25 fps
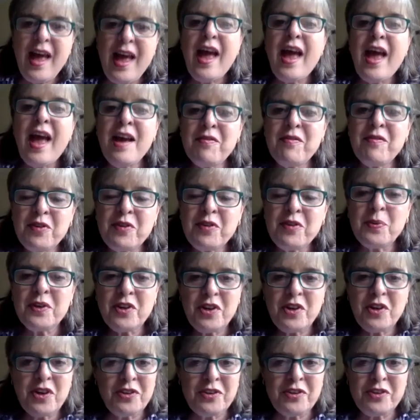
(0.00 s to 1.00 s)
everyone
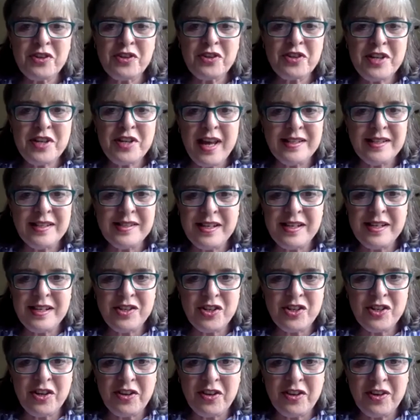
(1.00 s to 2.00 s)
understands each
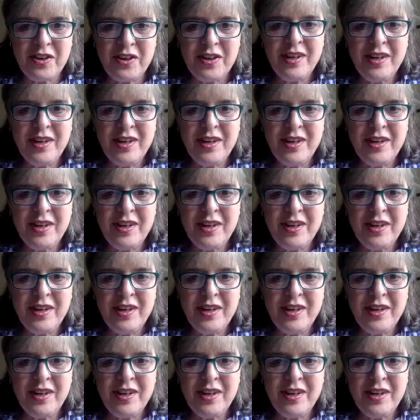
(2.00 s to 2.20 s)
other.